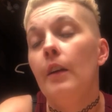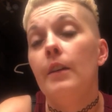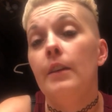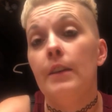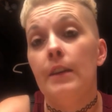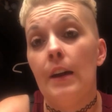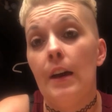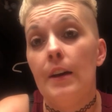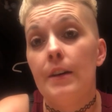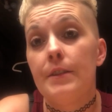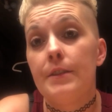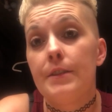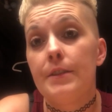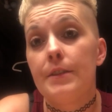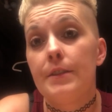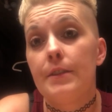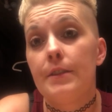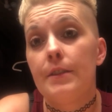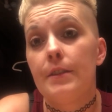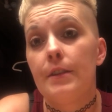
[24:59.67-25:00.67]

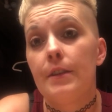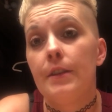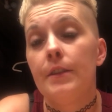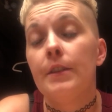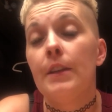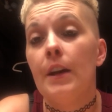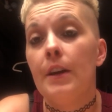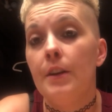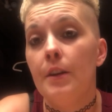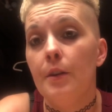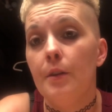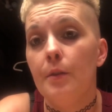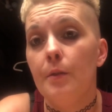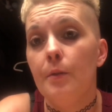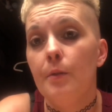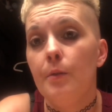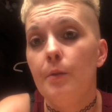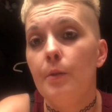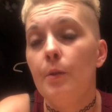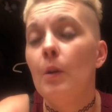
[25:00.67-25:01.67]
Yes, they do.
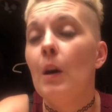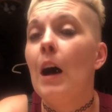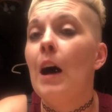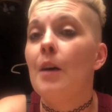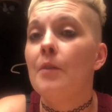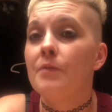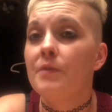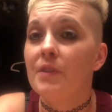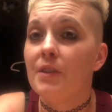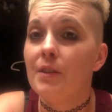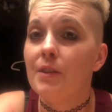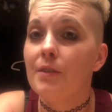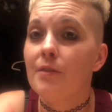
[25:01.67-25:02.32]
You have